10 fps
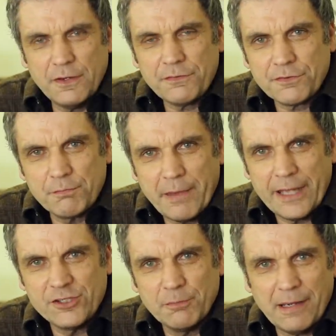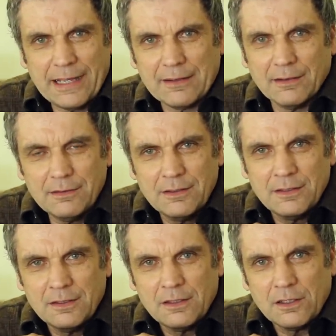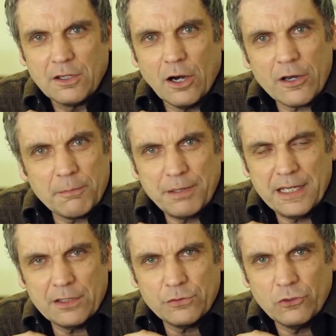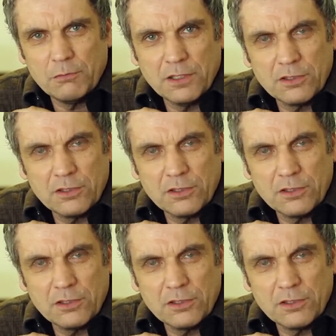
fifth major battle, God appeared to him